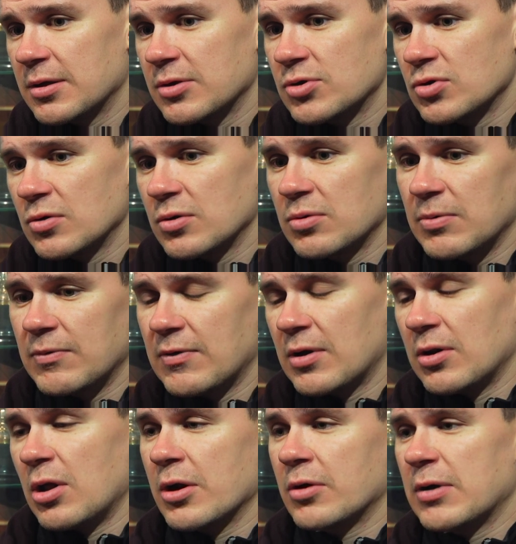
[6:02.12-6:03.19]
you the truth, we've had
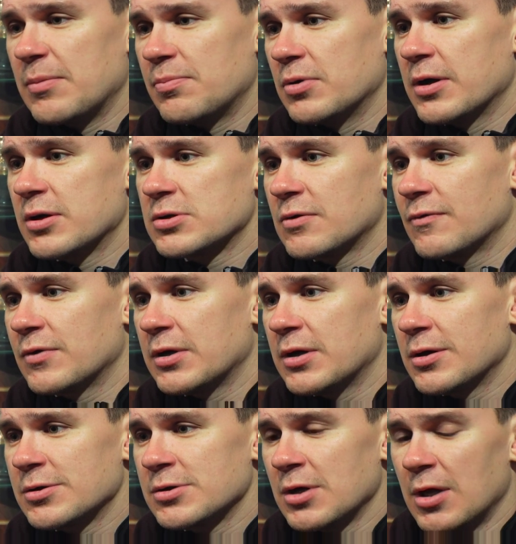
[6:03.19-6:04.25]
a lot of great players over the
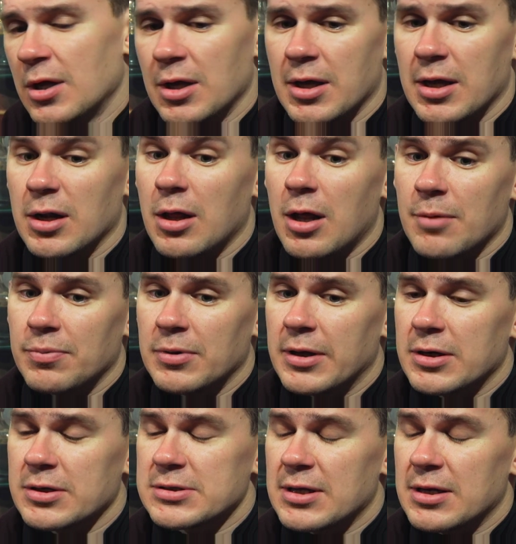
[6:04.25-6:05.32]
years and a lot of
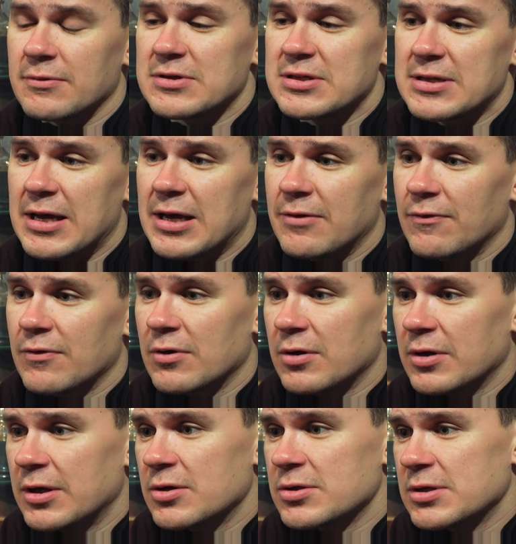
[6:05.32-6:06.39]
players that have stayed for
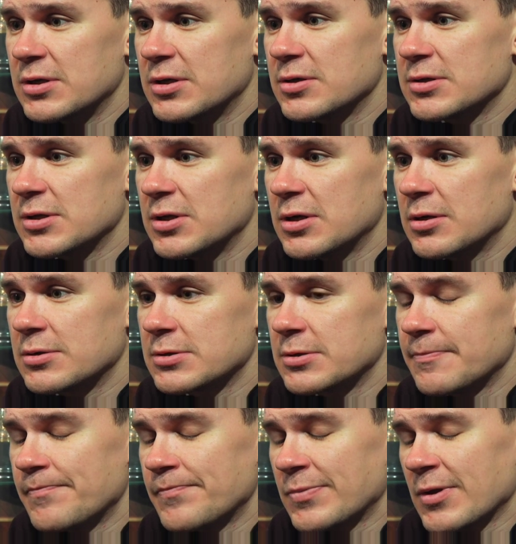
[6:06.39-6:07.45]
years and years and years.
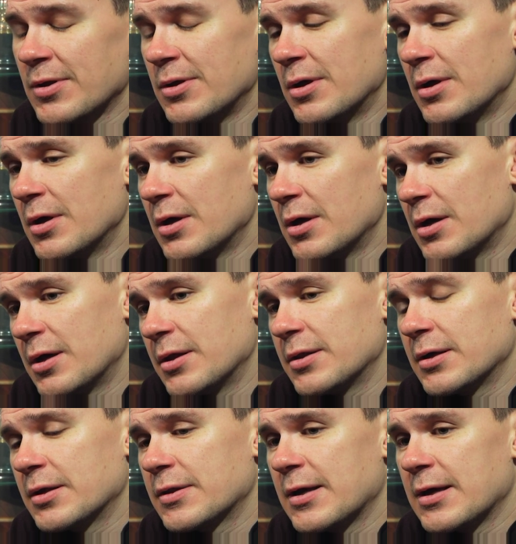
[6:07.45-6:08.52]
I
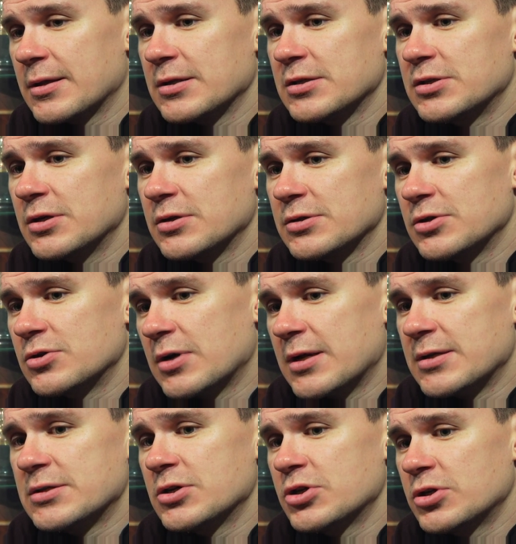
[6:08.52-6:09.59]
think that this year is a
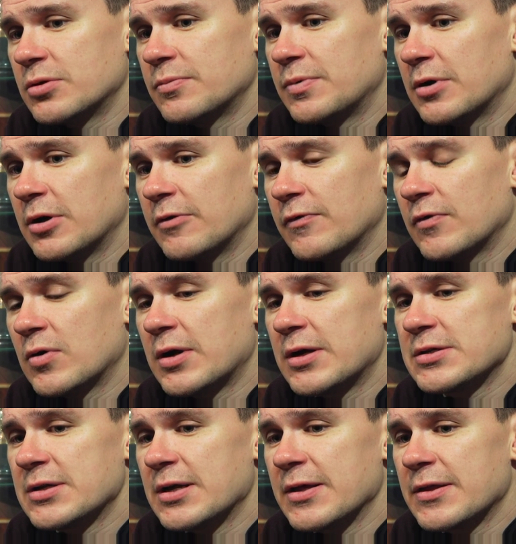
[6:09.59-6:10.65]
transitional period for
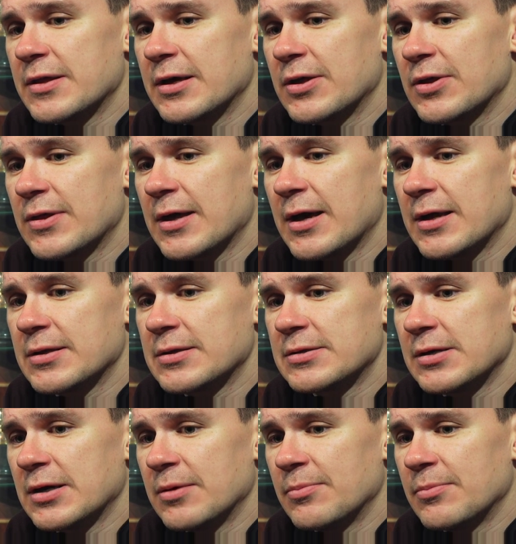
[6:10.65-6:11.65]
us, and I think that